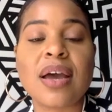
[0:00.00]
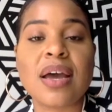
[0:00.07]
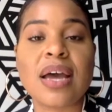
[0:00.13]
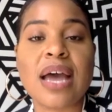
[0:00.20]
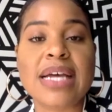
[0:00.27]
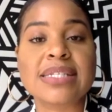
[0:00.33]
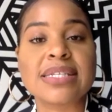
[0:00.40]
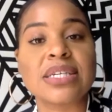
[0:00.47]

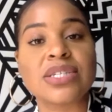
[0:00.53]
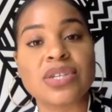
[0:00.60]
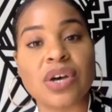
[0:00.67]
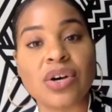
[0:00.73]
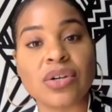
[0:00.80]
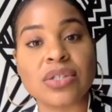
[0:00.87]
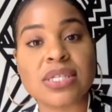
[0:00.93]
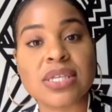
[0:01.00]
as an
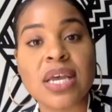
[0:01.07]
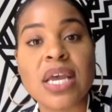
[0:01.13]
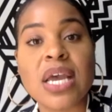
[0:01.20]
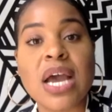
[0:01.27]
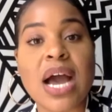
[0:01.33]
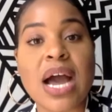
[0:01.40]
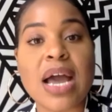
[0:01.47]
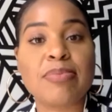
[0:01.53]
adult,
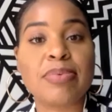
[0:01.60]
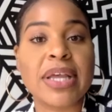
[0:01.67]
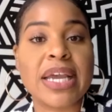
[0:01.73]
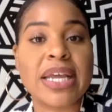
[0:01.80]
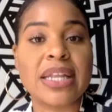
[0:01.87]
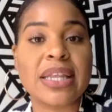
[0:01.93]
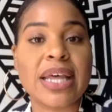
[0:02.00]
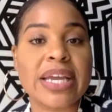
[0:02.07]
I played
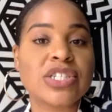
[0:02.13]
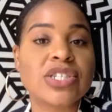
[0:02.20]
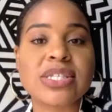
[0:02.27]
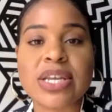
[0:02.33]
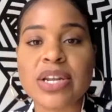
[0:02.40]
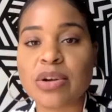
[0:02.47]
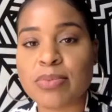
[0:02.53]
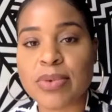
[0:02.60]
in like just
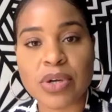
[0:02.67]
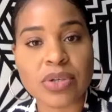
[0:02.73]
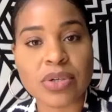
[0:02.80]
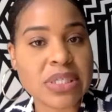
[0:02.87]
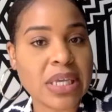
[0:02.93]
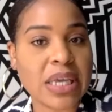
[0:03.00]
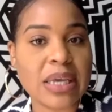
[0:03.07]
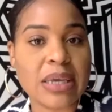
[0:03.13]
intramural
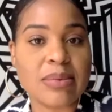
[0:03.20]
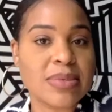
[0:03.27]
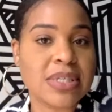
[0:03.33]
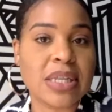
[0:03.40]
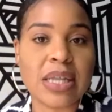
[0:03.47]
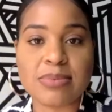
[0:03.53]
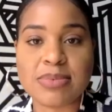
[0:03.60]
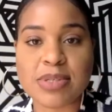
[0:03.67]
teams,
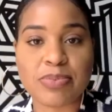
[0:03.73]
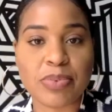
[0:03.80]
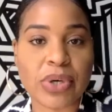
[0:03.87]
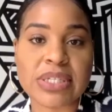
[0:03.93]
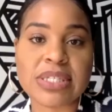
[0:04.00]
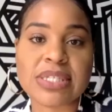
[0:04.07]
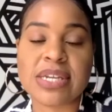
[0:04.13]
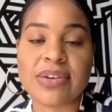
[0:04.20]
club
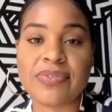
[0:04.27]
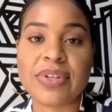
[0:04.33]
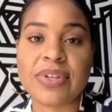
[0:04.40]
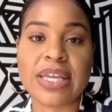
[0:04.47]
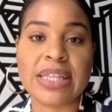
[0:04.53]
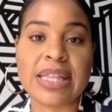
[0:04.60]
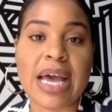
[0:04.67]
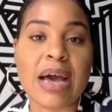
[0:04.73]
sports, stuff like
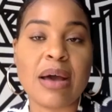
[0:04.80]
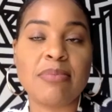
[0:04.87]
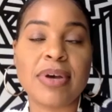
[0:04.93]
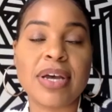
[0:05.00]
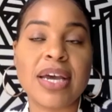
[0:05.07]
that. But